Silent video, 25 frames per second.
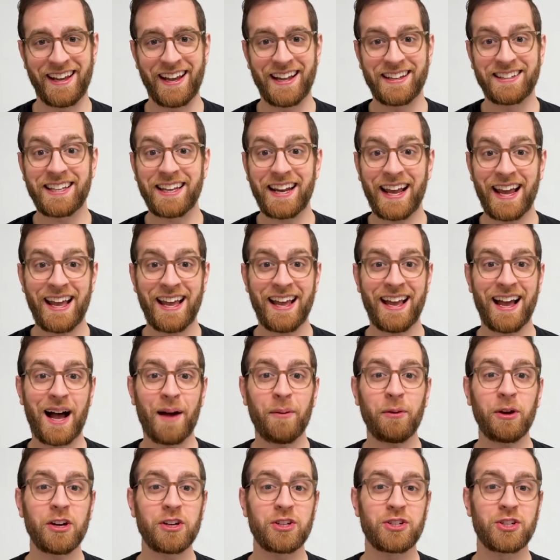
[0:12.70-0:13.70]
Today,
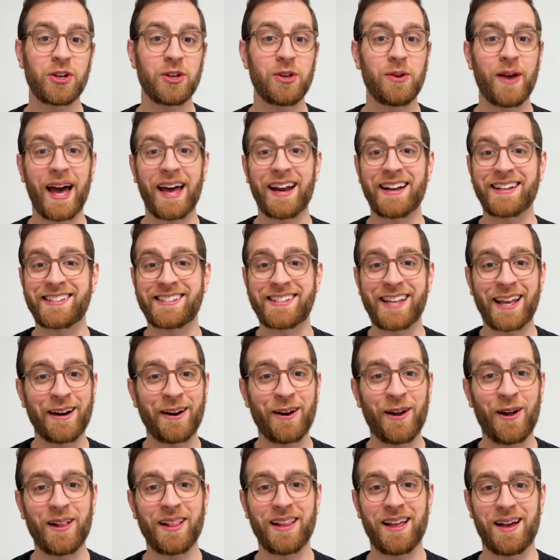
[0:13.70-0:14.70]
I'm going to show you how to set it
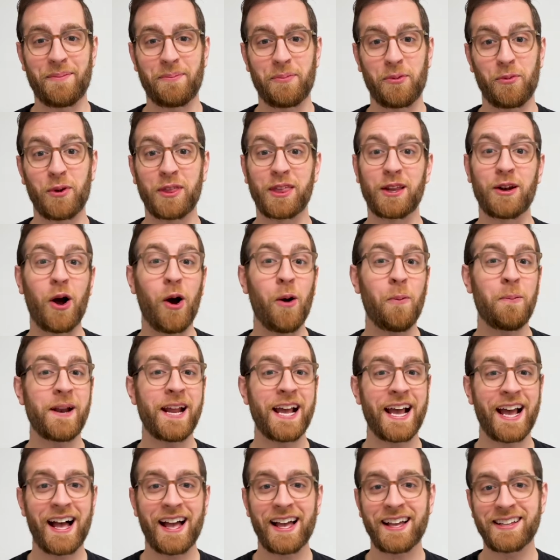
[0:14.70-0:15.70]
all up with an
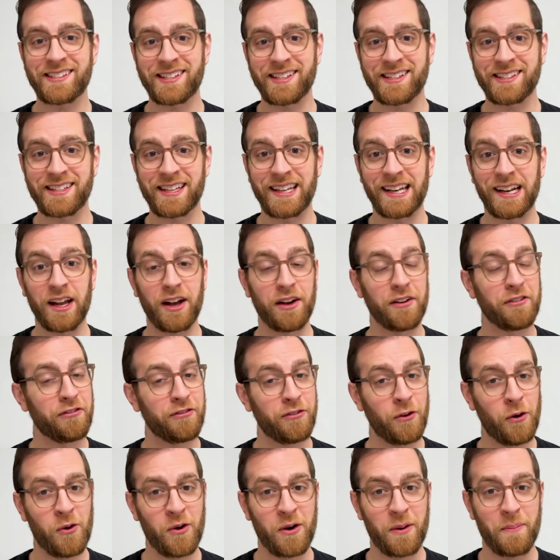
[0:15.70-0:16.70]
OpenAI assistant, a
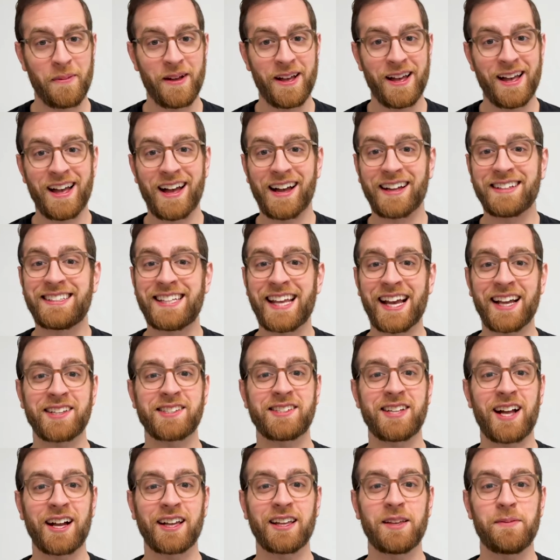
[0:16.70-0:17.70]
form, a
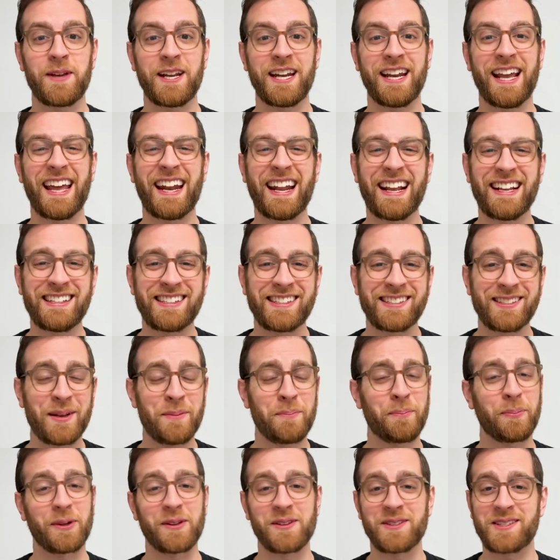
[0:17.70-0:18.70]
text document, and a
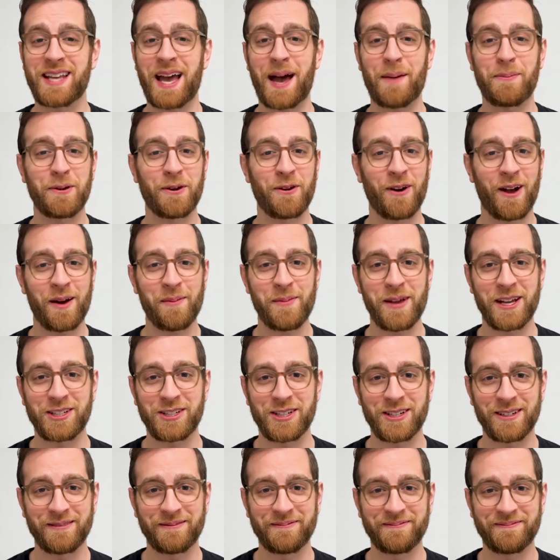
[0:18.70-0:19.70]
simple Zapier
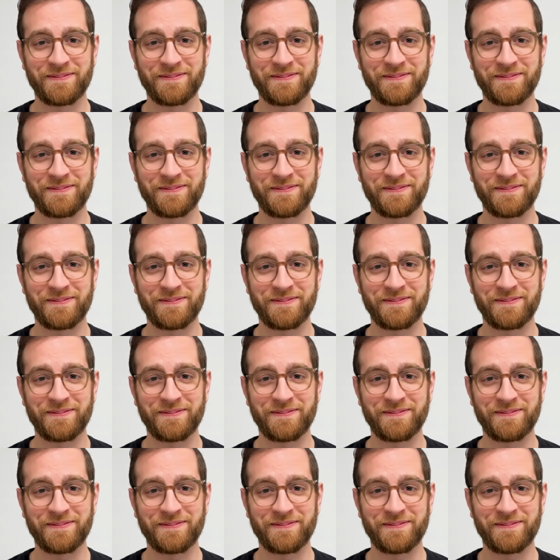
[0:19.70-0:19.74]
automation.